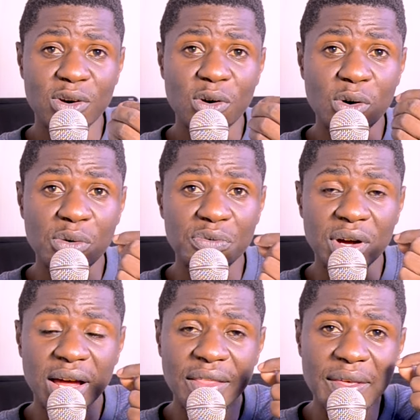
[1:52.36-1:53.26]
of
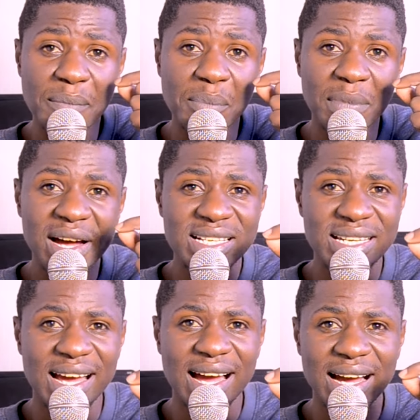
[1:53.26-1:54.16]
the
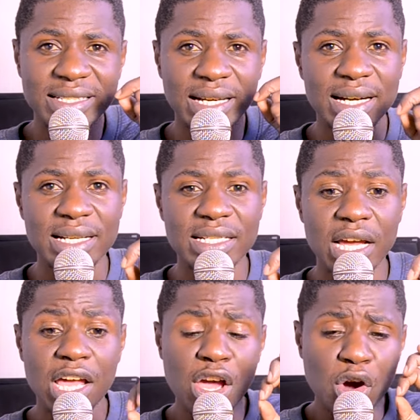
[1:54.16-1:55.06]
matter at
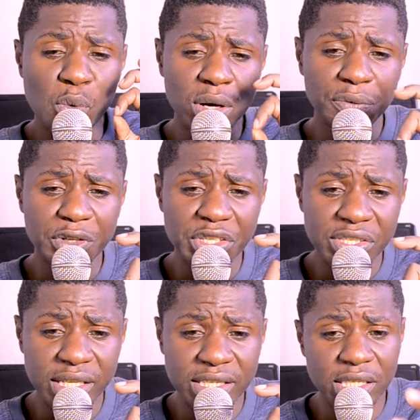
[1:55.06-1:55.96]
hand.
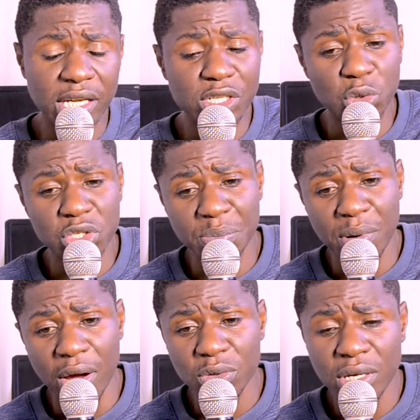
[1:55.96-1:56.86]
146 talks
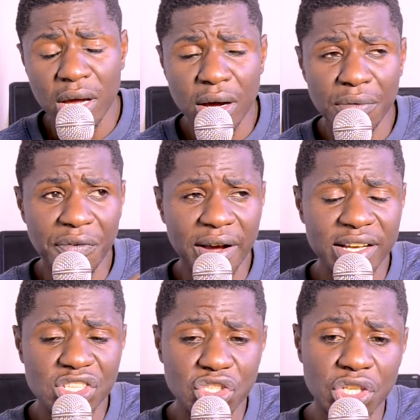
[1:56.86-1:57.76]
about
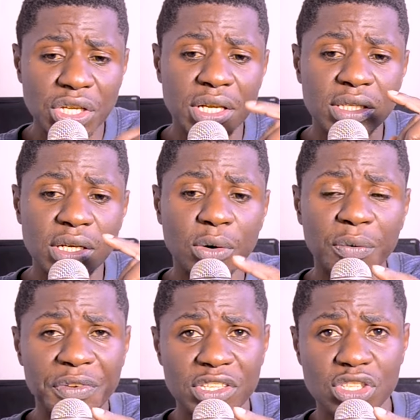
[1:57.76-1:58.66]
vacancy in the
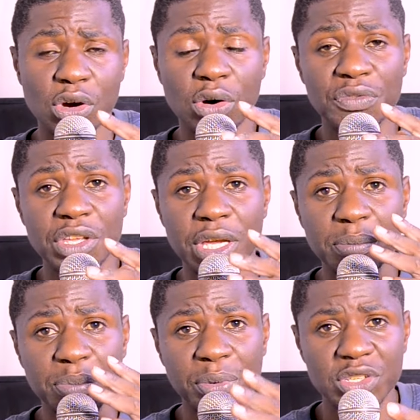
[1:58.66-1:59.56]
office of the
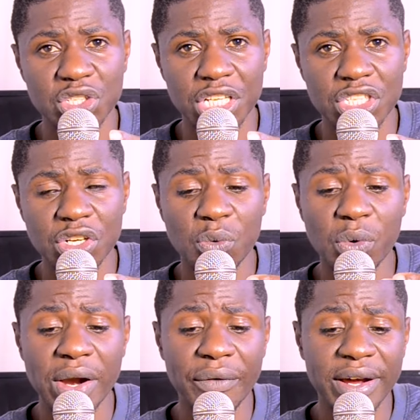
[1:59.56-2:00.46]
president,
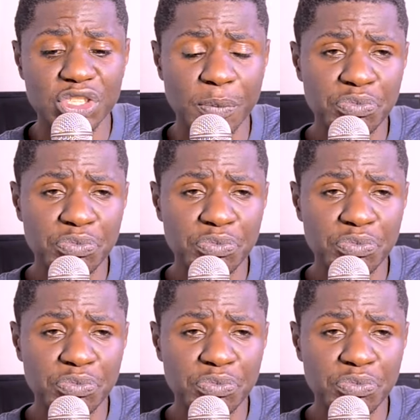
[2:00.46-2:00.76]
whereas